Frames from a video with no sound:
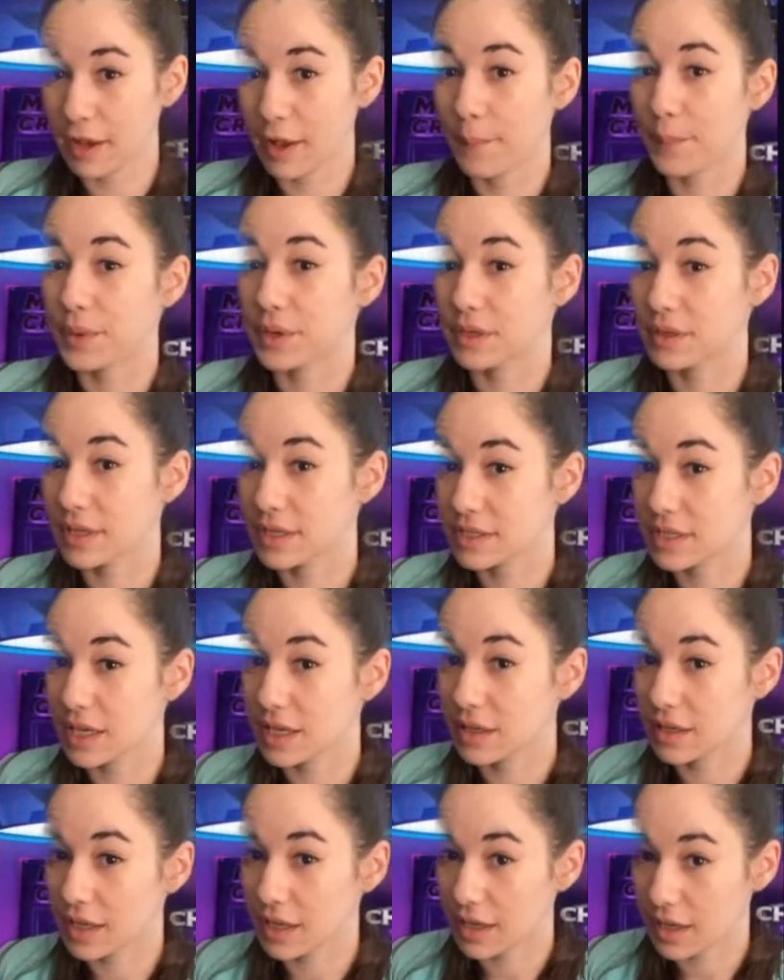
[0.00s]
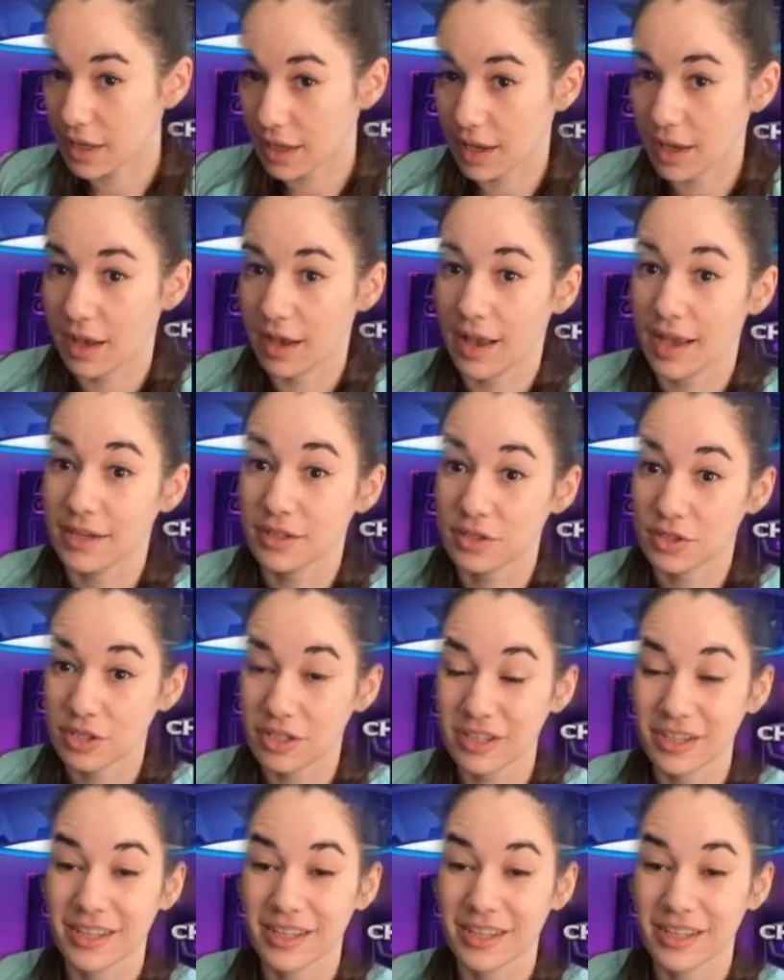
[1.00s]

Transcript: but unless I click enter,